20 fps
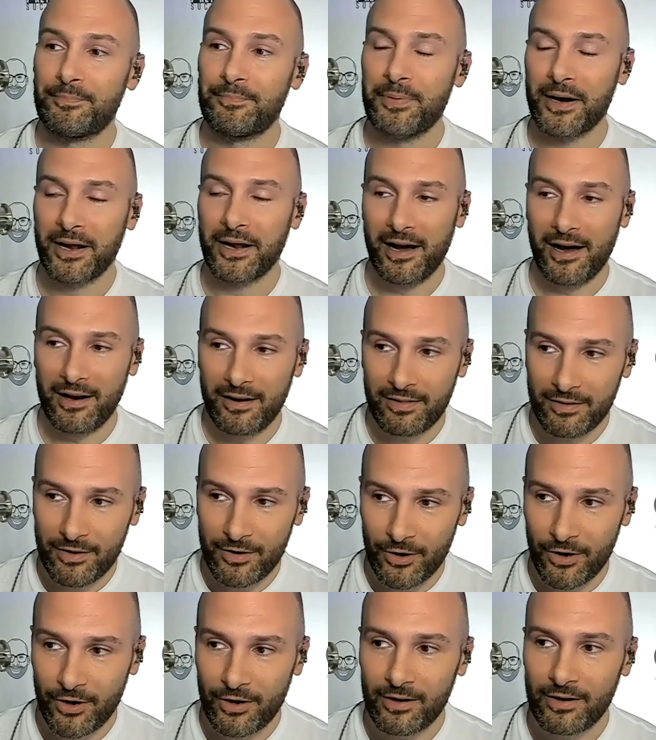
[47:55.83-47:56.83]
But I got in the
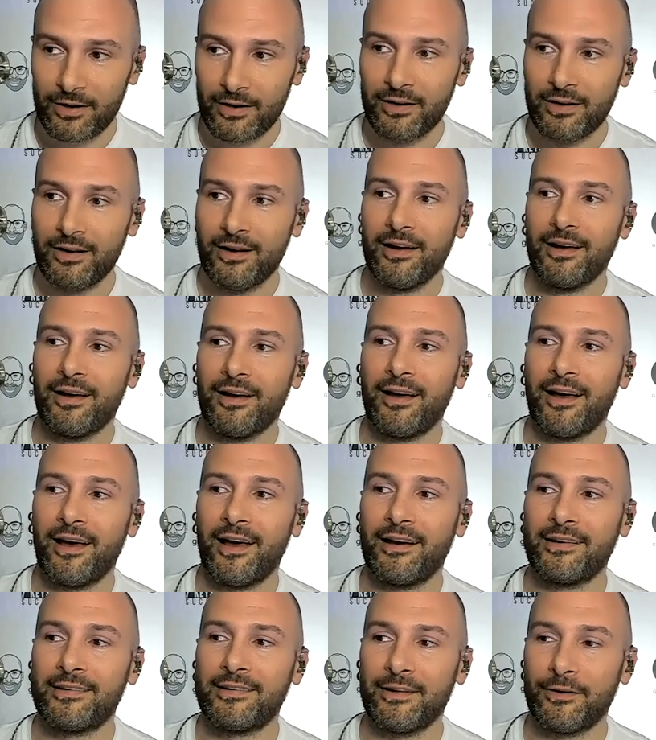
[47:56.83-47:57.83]
car
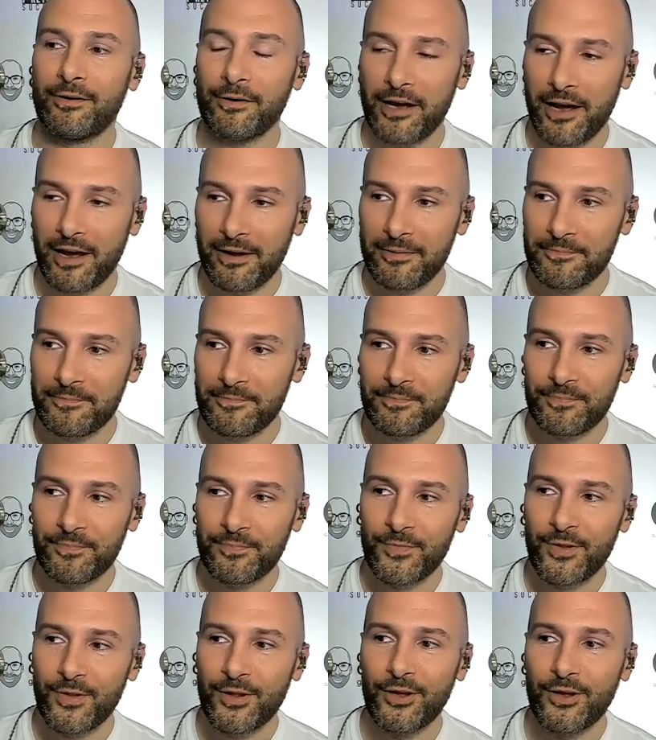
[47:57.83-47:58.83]
and I said, okay,
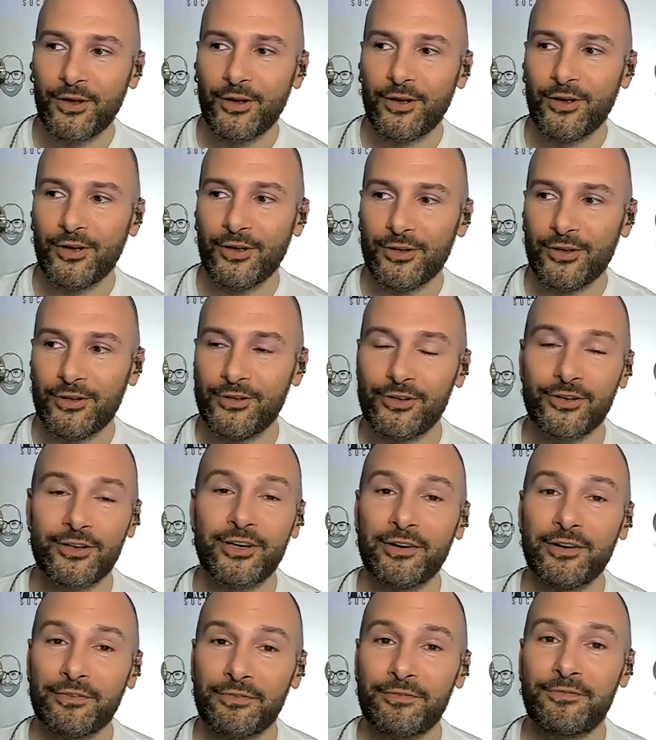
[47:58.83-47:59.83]
you're
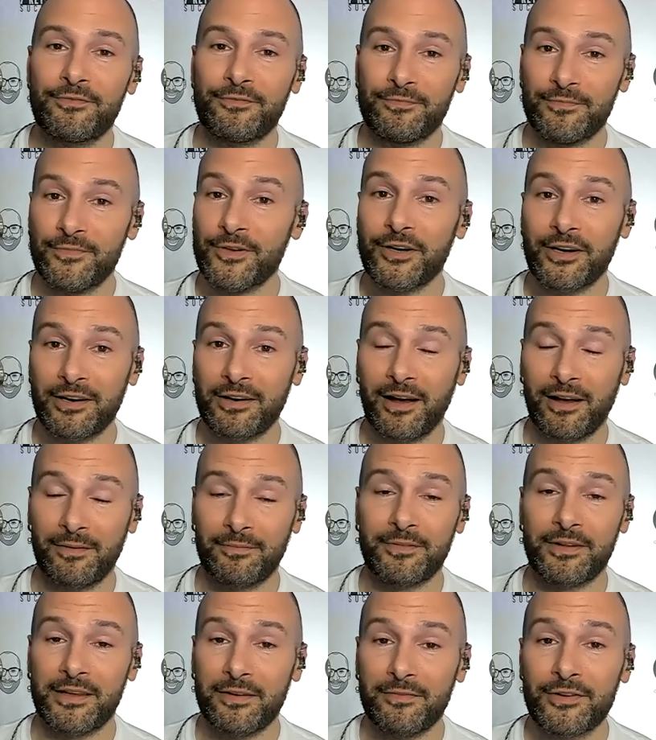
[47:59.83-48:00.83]
going to, you're going to
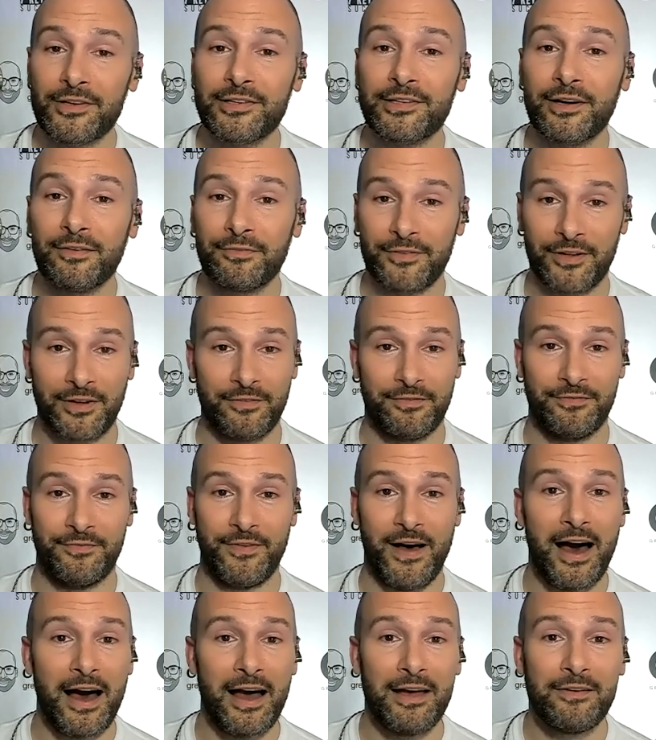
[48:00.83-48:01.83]
give yourself like
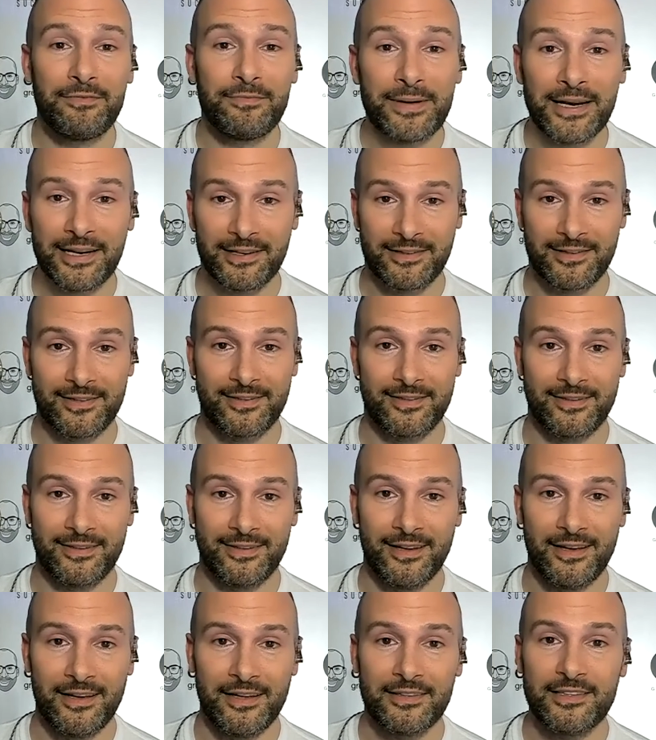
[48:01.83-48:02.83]
five minutes
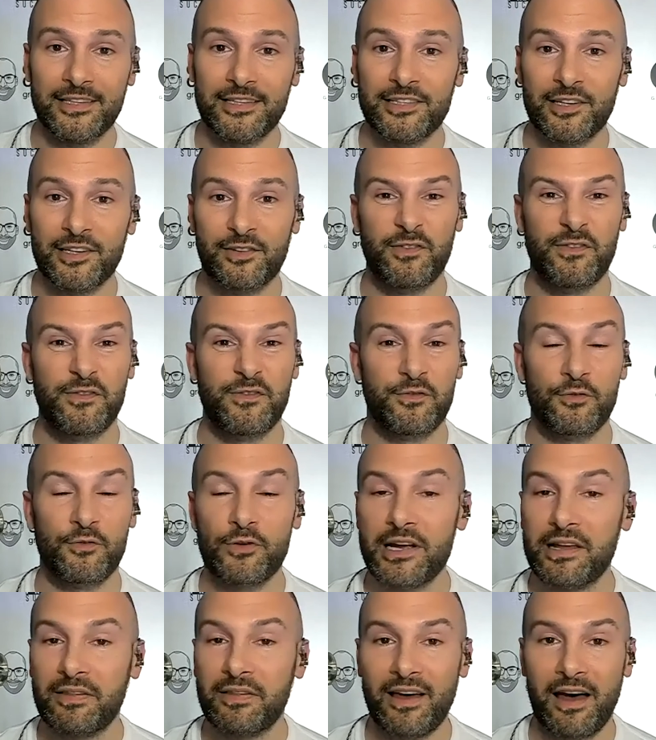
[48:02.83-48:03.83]
to just
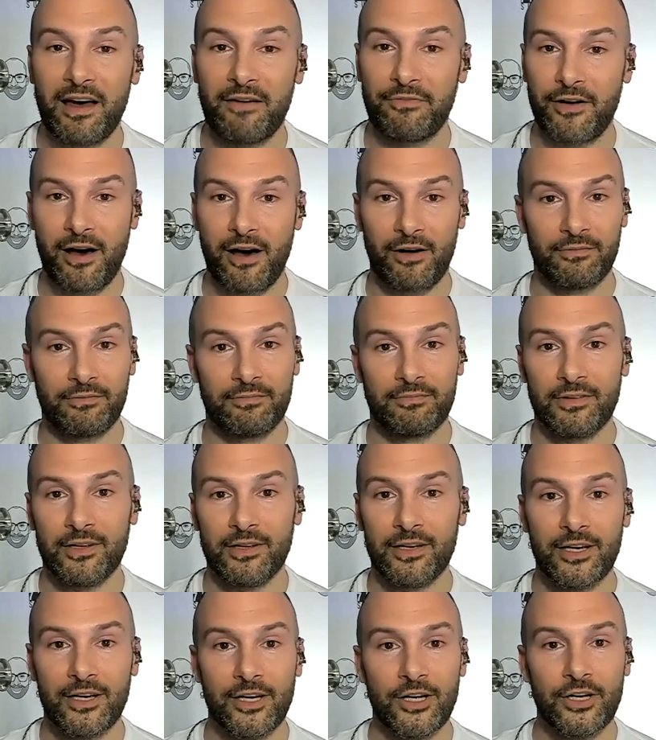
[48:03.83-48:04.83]
freak the out,
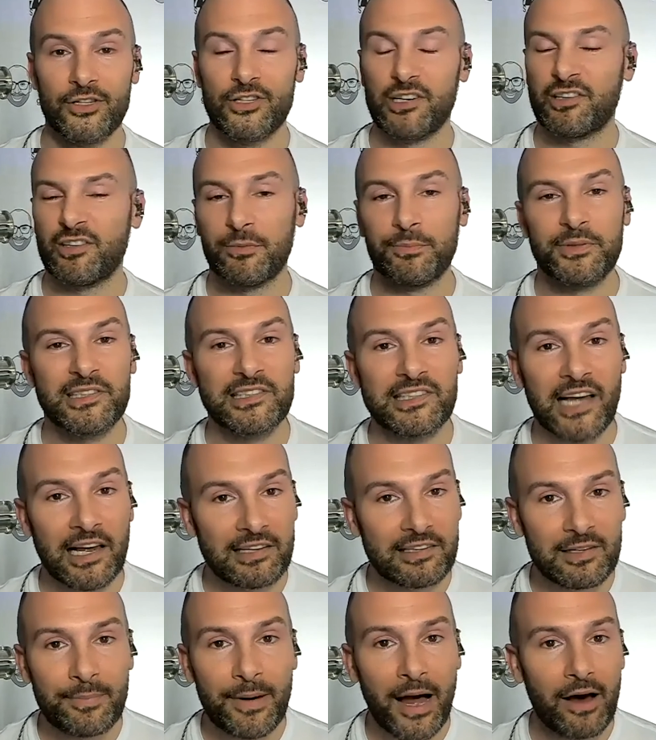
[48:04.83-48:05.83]
just
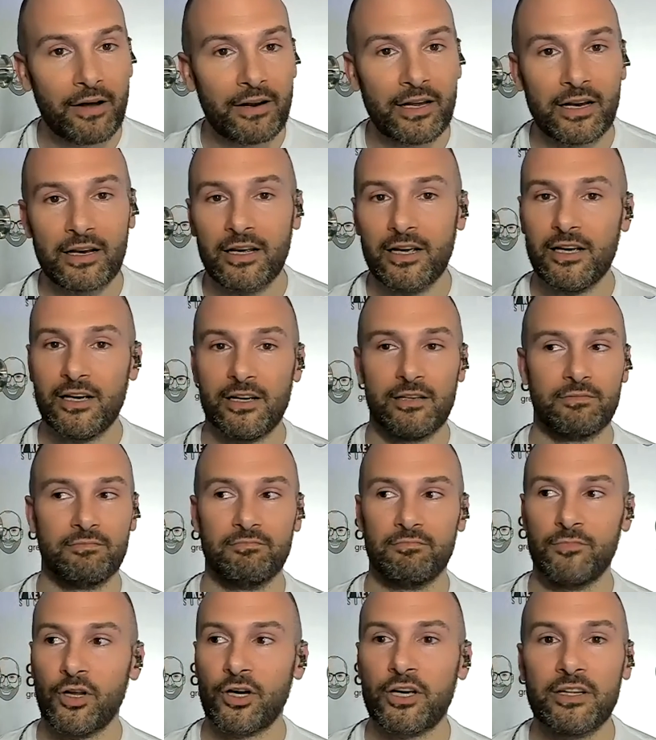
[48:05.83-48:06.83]
obsess about it,
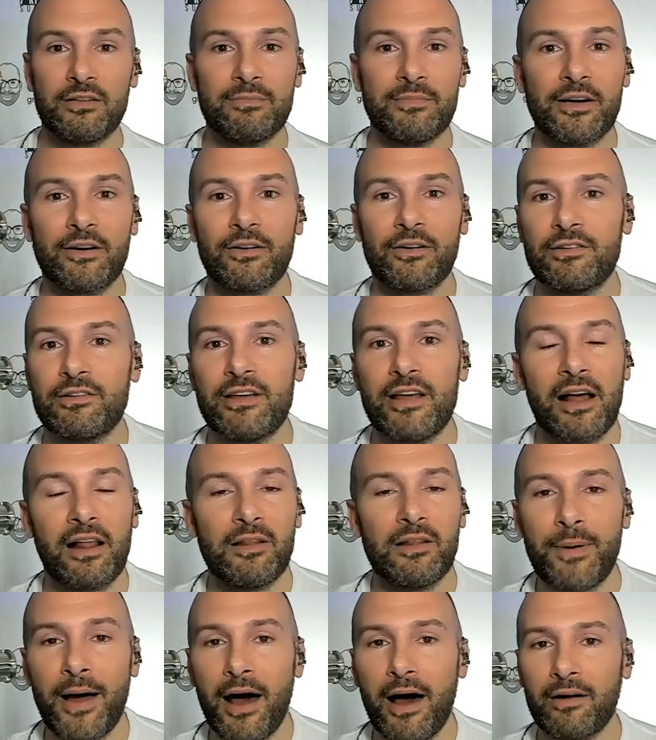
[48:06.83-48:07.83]
look in the mirror and
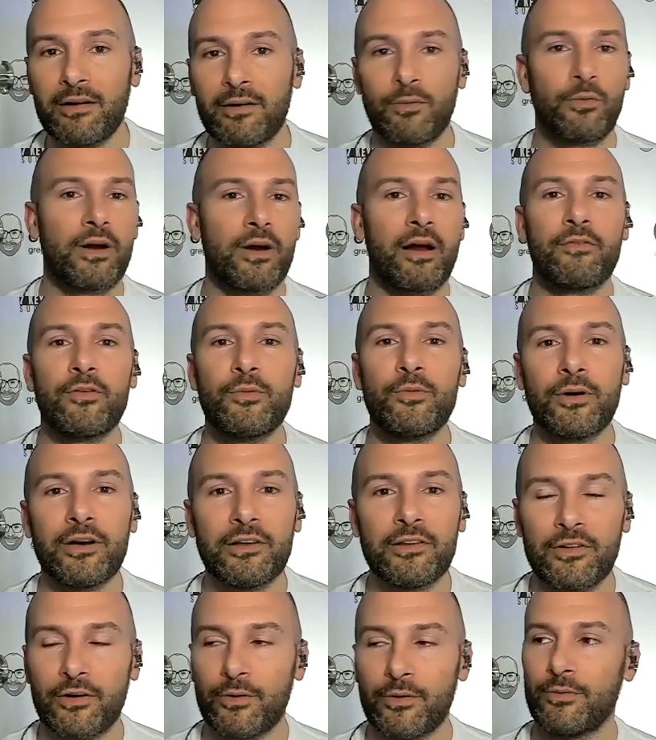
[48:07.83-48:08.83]
yell about it, whatever you want
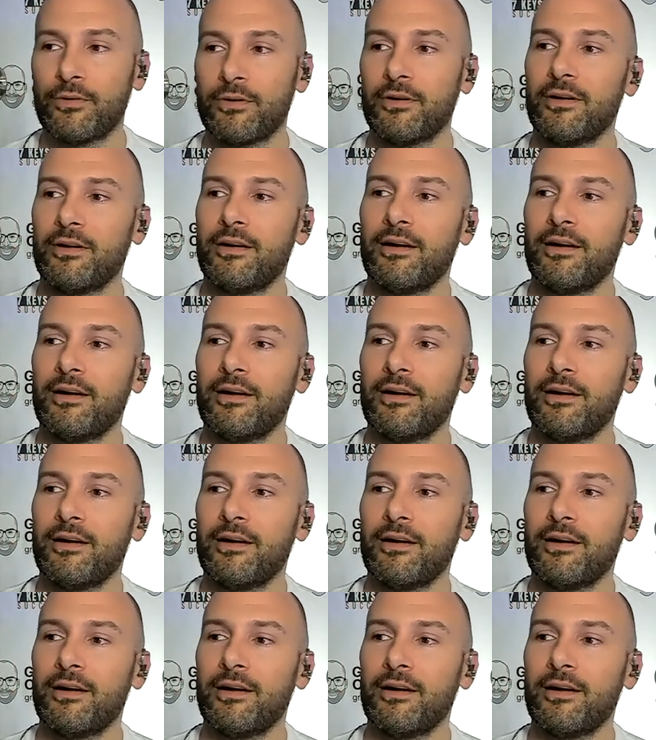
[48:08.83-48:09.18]
to do.